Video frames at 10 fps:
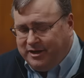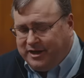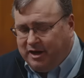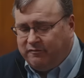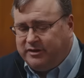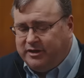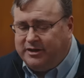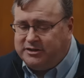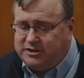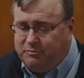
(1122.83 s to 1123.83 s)
carefully
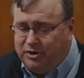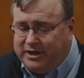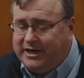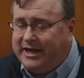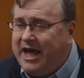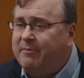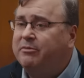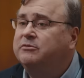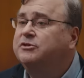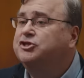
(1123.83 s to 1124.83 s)
done, is to bring in
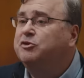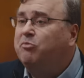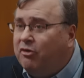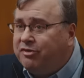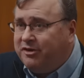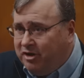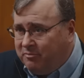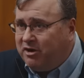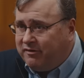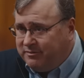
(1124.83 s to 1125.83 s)
capital to support the
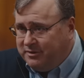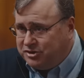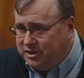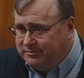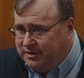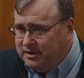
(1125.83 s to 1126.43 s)
nonprofit mission.